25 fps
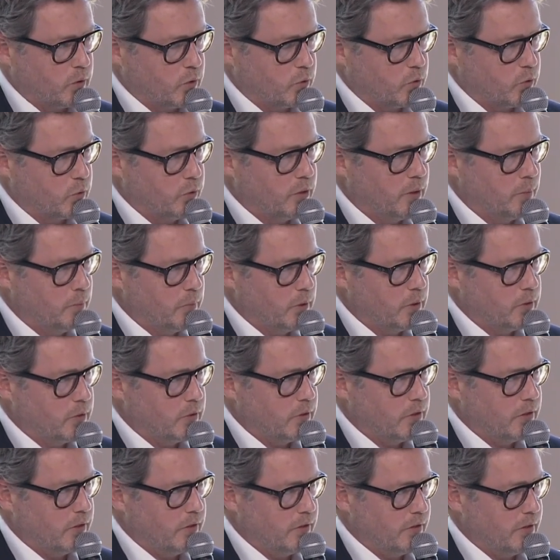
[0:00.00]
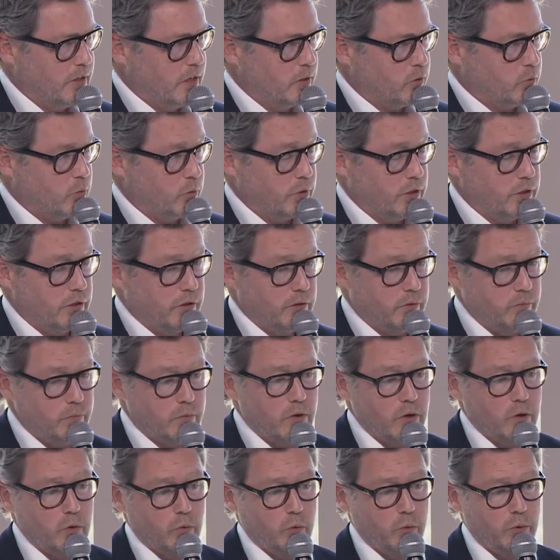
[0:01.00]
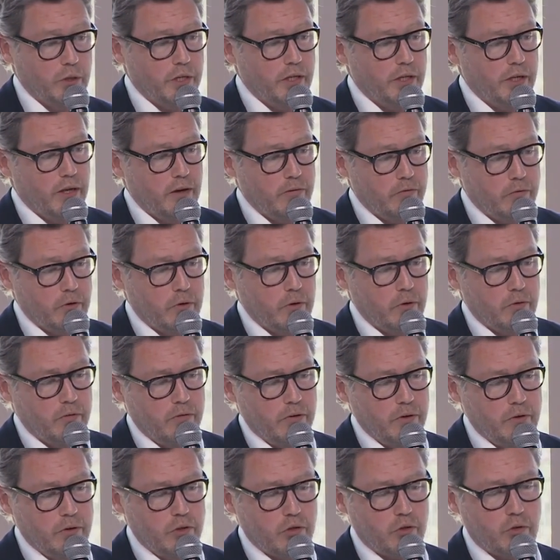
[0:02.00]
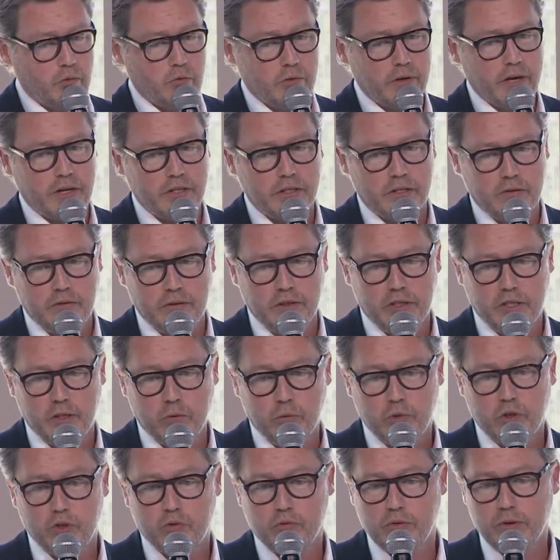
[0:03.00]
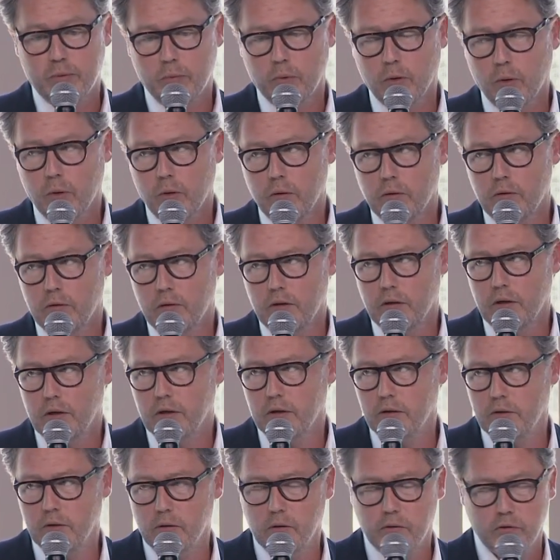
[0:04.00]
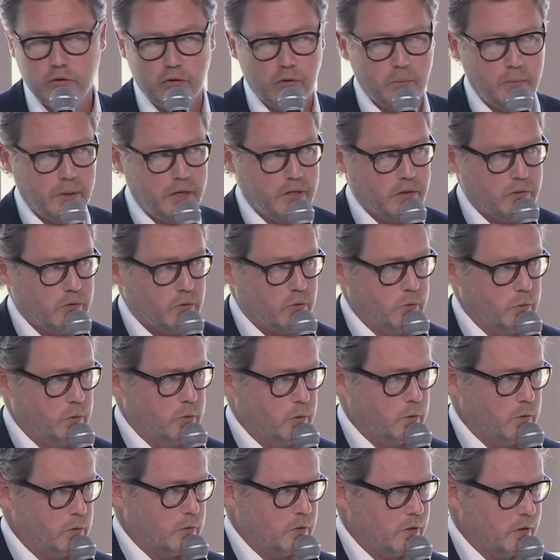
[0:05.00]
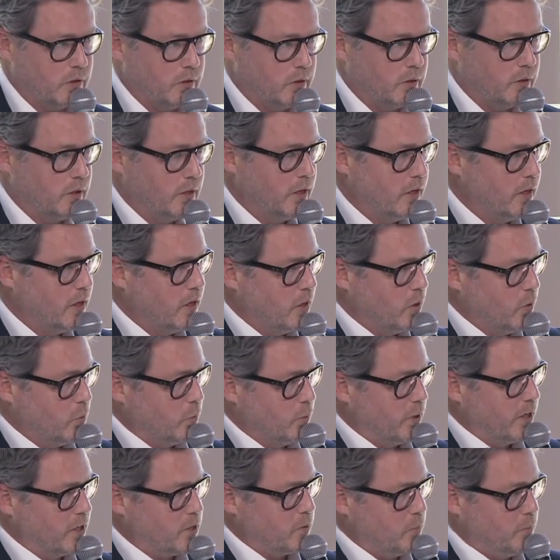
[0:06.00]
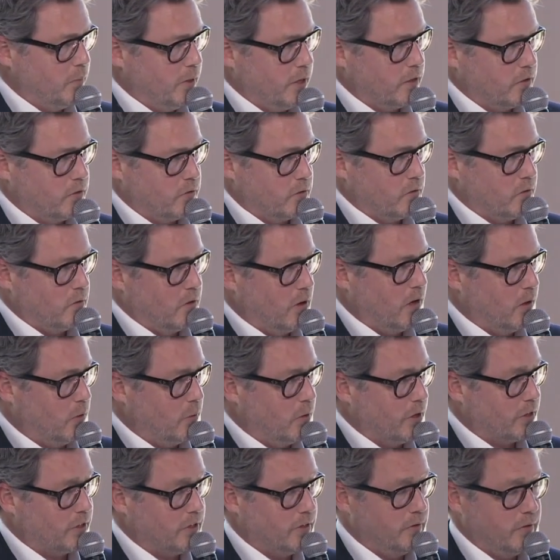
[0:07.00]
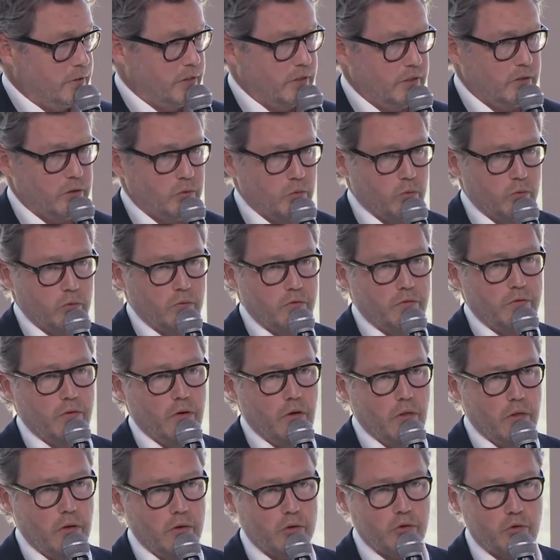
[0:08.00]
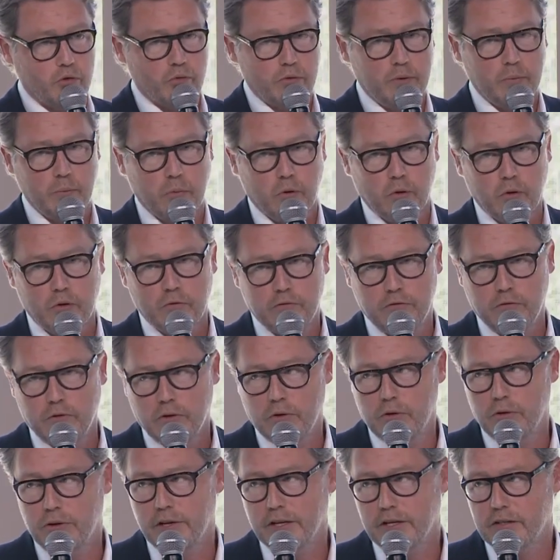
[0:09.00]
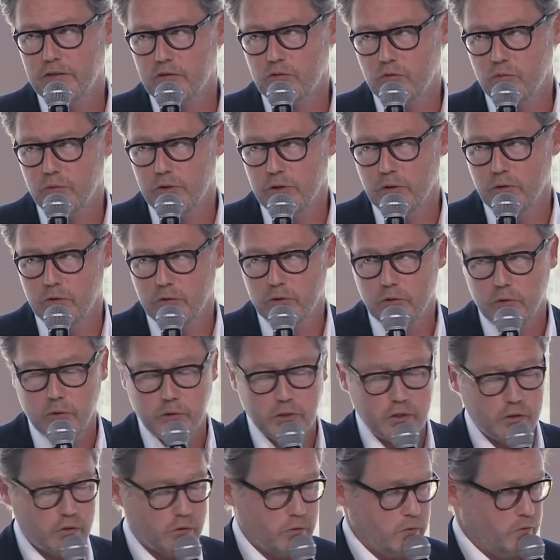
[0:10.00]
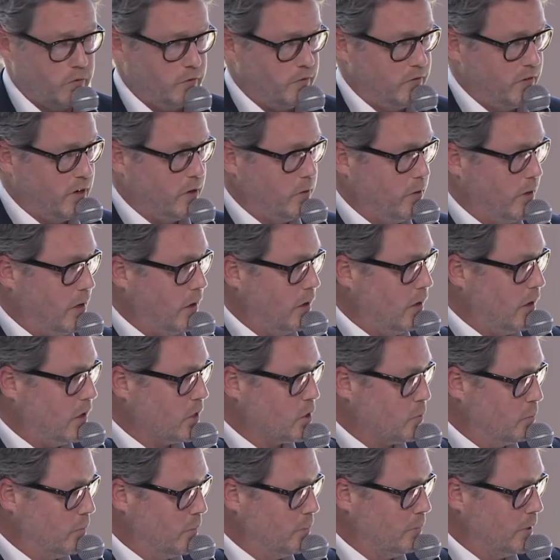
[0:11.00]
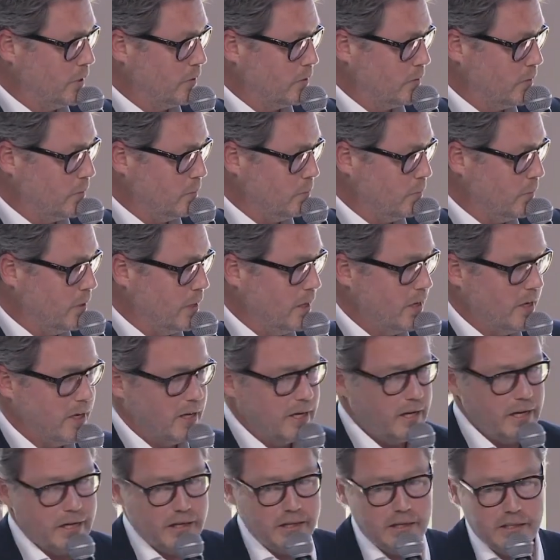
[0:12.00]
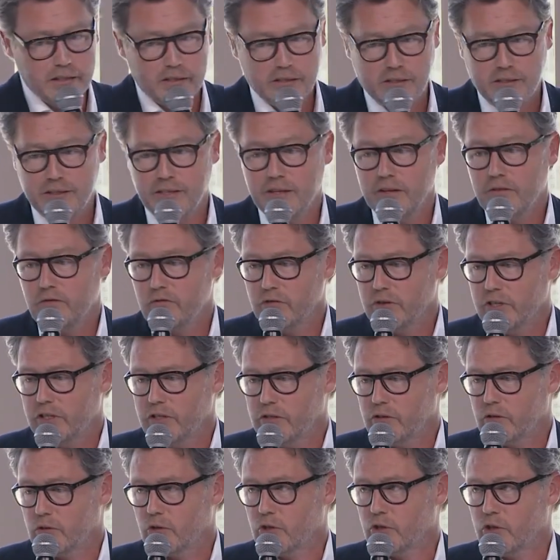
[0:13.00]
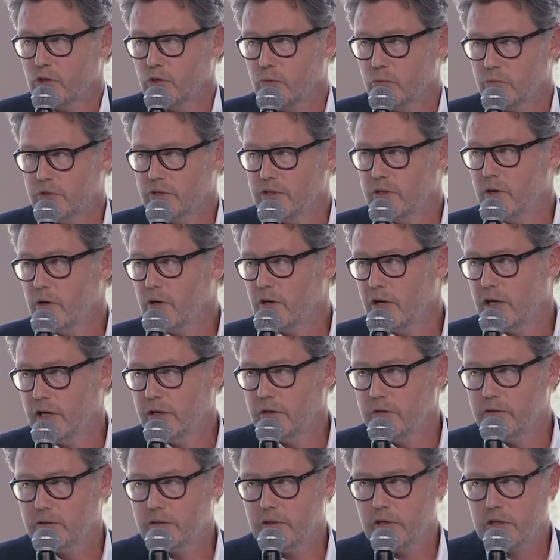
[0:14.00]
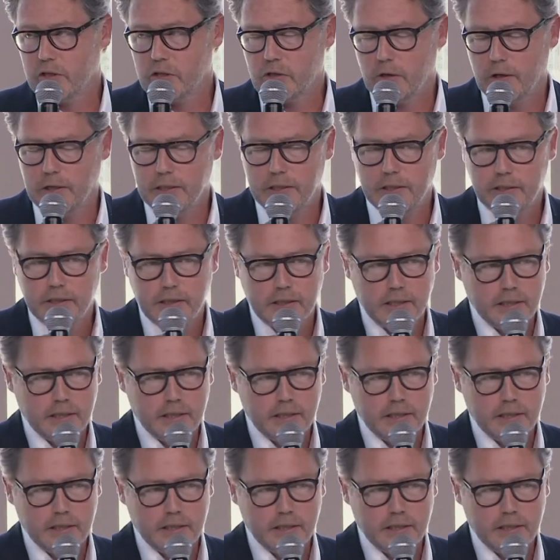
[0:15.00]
two numbers, is that we did have a very strong activity. We tripled over the past 2 years, and we expect our activity to further triple for the next 3 years. So it's a very large momentum. It's in every discussion with our clients, actually.